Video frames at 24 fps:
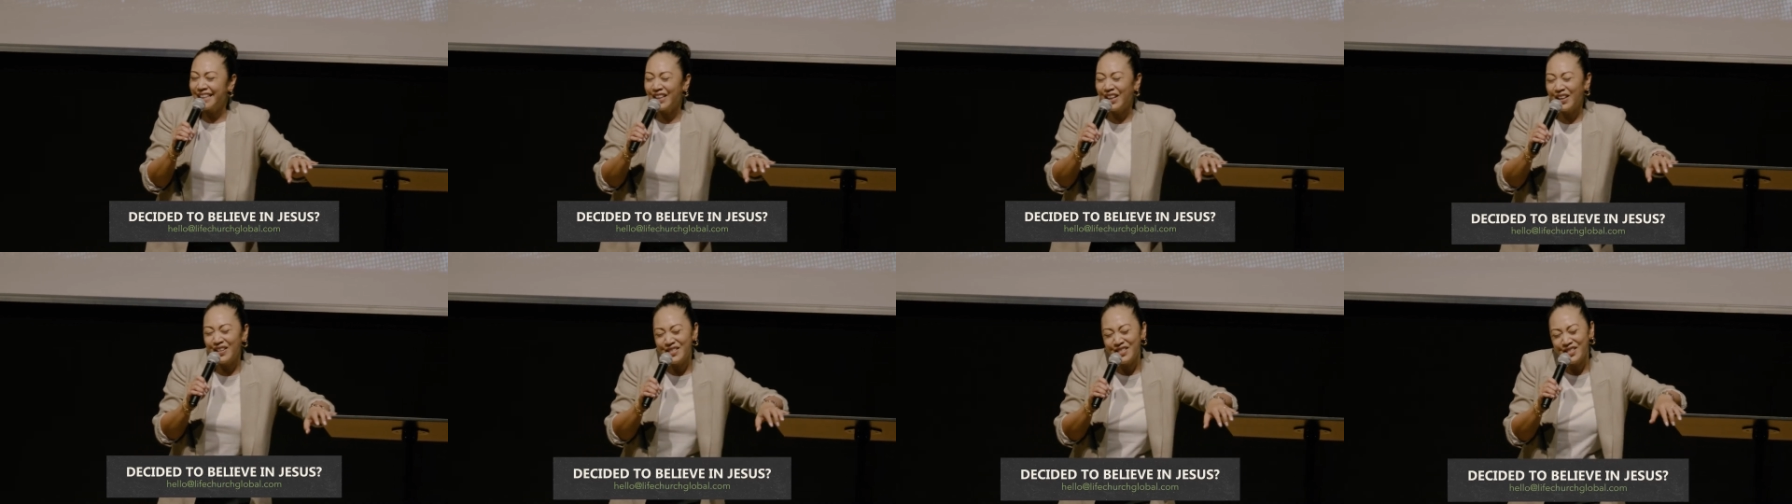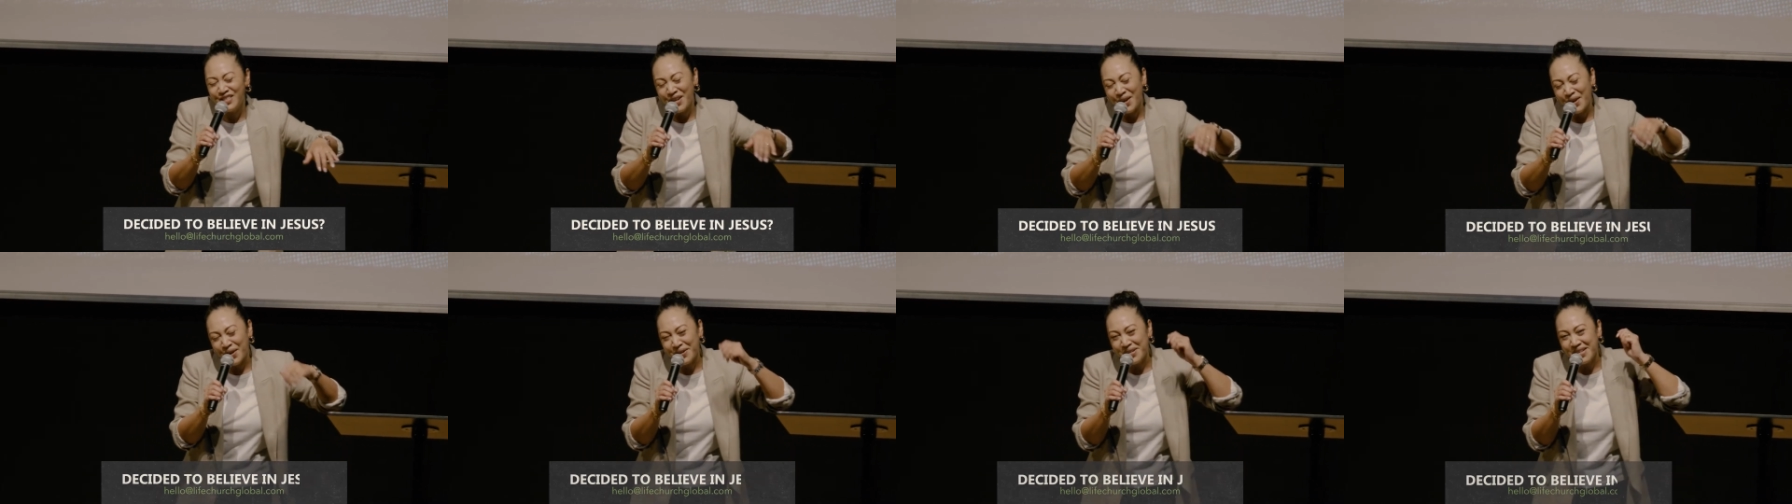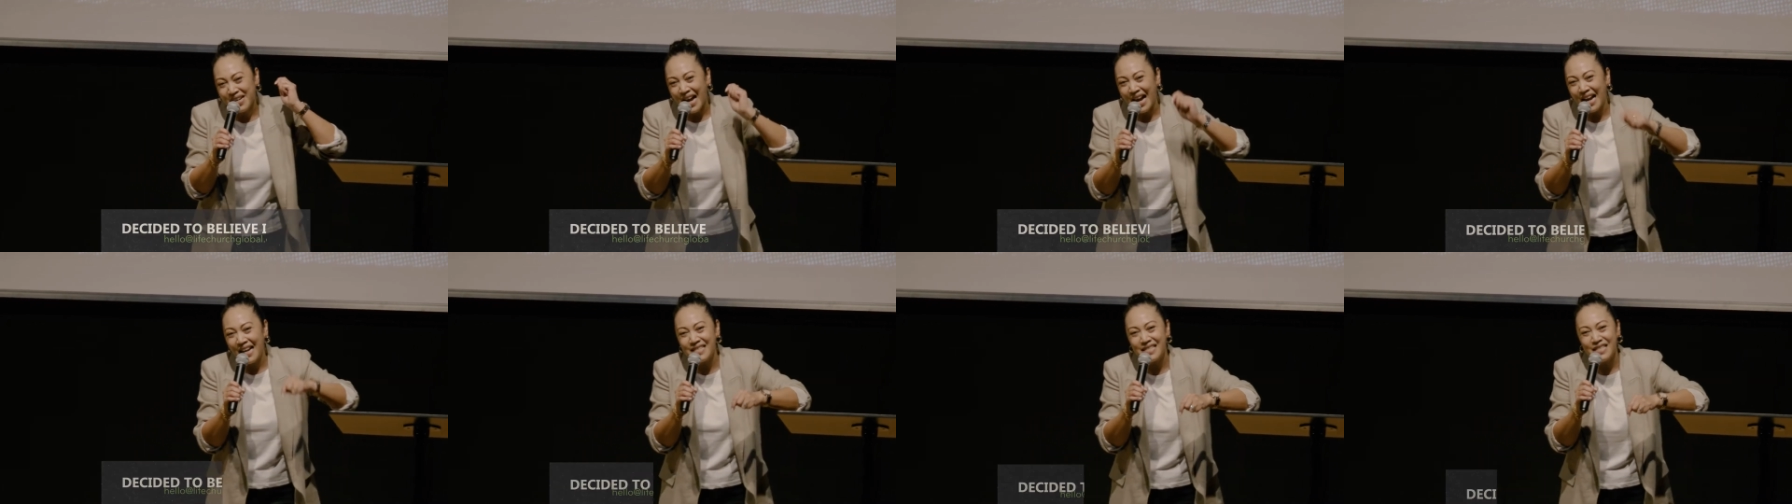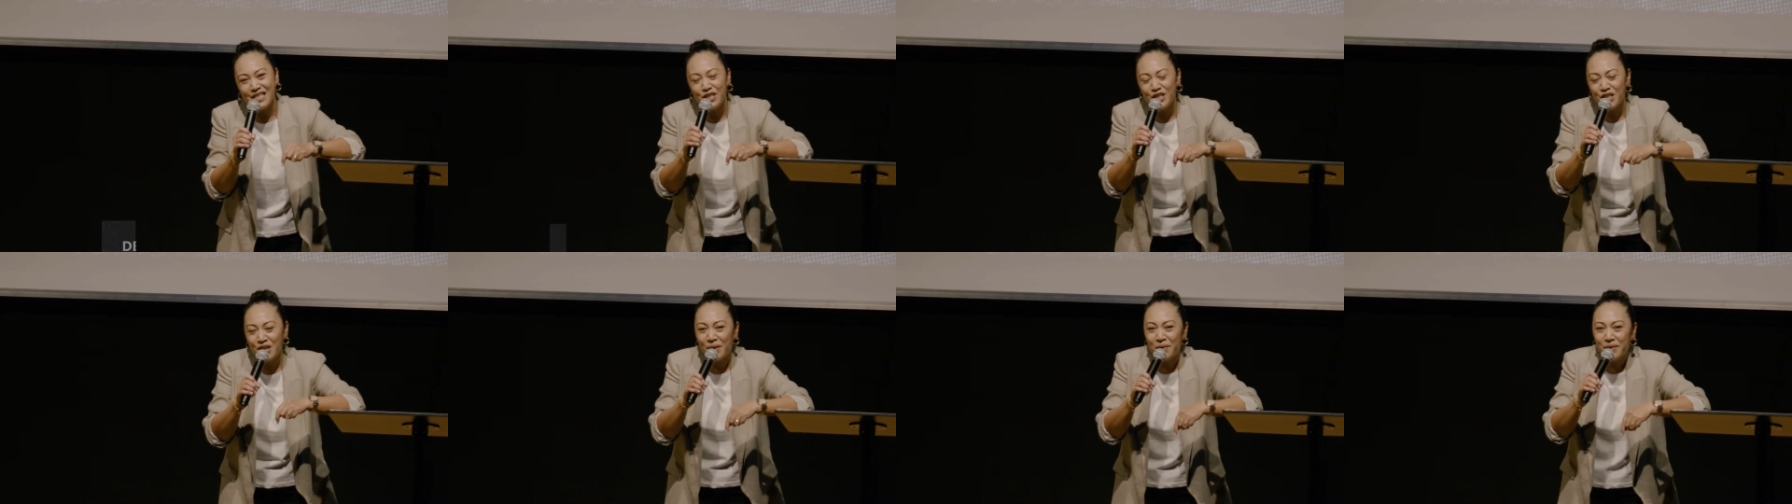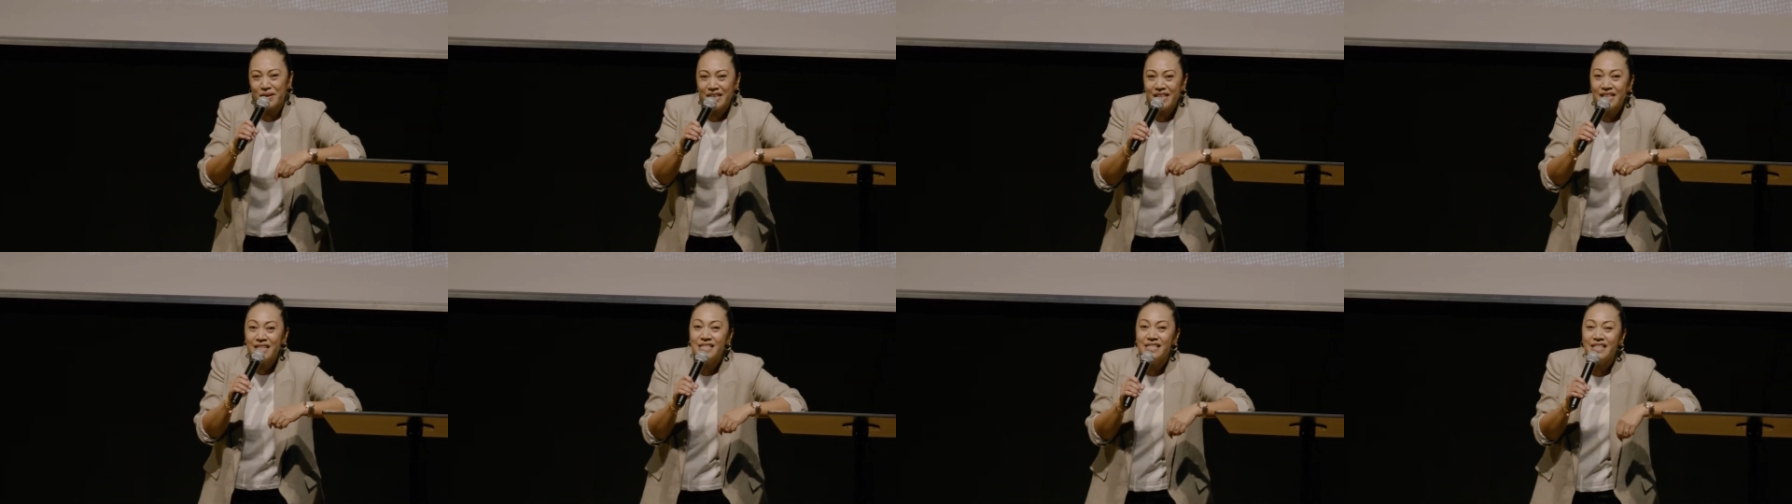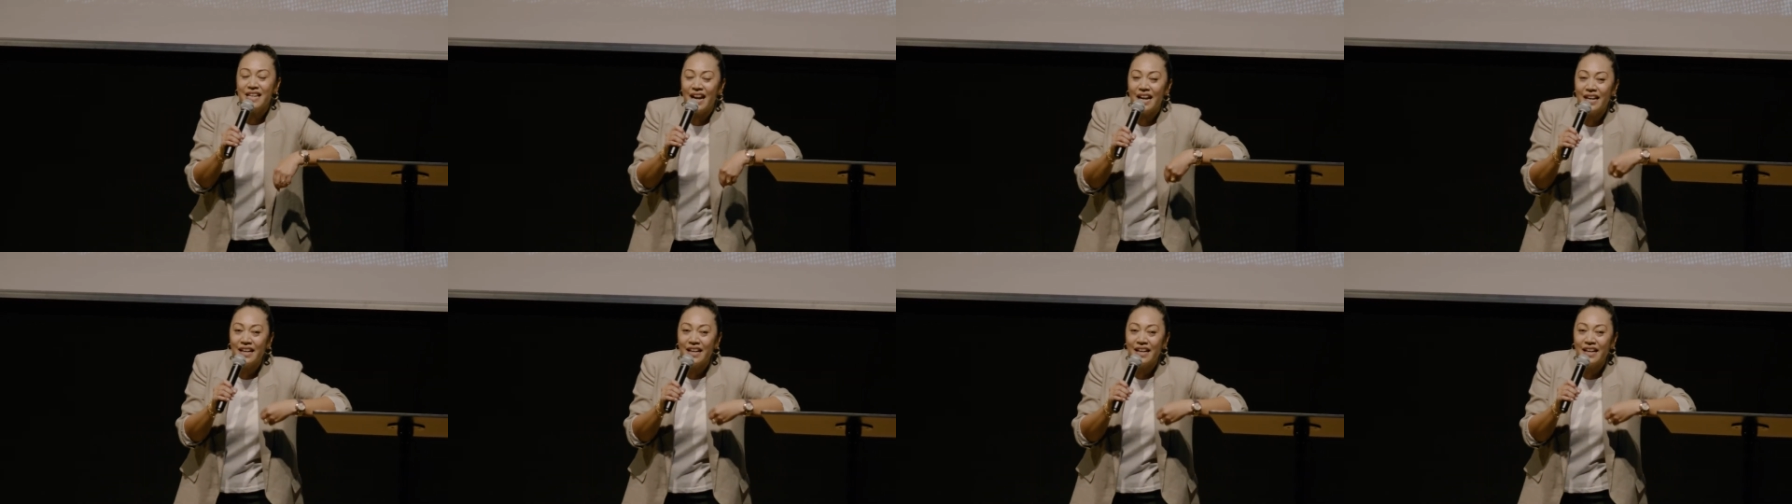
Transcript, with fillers: you know, so nice, it's so easy,